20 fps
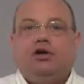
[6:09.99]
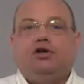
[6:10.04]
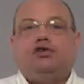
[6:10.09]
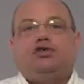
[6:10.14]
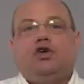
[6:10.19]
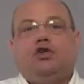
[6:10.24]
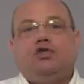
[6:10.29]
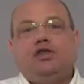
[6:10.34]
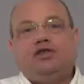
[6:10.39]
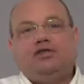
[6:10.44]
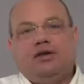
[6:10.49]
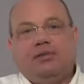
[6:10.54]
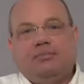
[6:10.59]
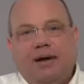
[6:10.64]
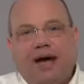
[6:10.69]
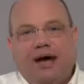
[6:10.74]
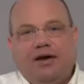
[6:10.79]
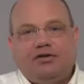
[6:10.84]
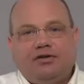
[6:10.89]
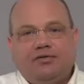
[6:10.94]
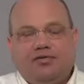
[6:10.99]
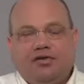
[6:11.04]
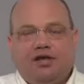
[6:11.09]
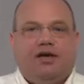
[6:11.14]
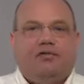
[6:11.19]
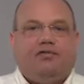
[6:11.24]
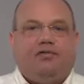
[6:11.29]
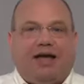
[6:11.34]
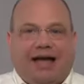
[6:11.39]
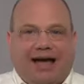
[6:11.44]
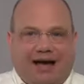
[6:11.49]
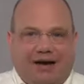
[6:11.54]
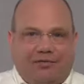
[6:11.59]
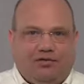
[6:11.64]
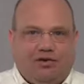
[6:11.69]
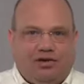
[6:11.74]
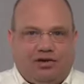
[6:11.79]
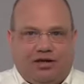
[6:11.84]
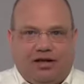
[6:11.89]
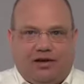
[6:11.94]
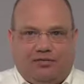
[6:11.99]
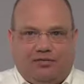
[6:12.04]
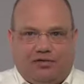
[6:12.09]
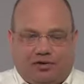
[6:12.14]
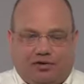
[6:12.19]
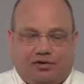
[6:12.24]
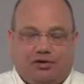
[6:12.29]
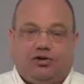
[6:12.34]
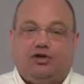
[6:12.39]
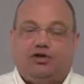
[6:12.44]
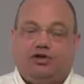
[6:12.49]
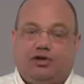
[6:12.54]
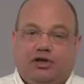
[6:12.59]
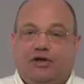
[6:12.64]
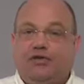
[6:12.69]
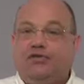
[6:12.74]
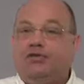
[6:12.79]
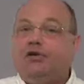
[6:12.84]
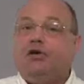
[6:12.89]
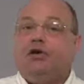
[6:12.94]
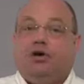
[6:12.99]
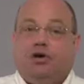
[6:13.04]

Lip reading: So this amount of the gift after the gift exclusion is,